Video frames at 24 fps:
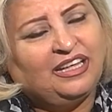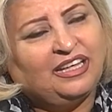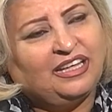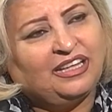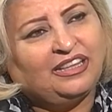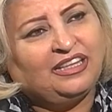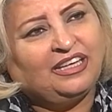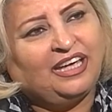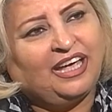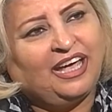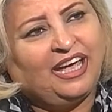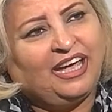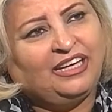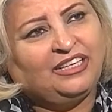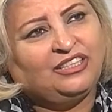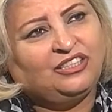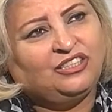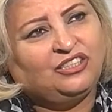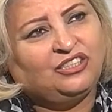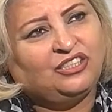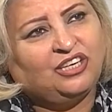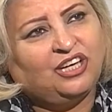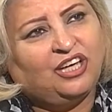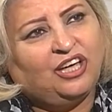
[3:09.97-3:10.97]
the
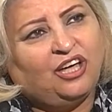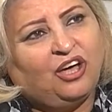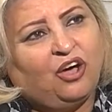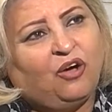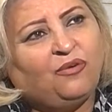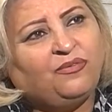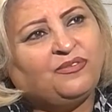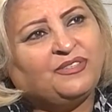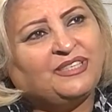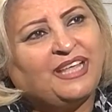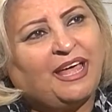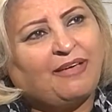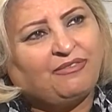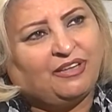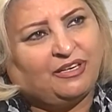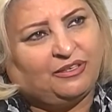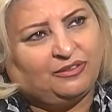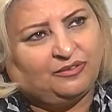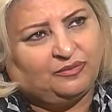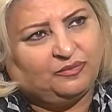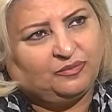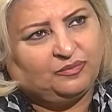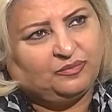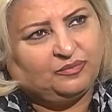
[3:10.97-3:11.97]
age of 7.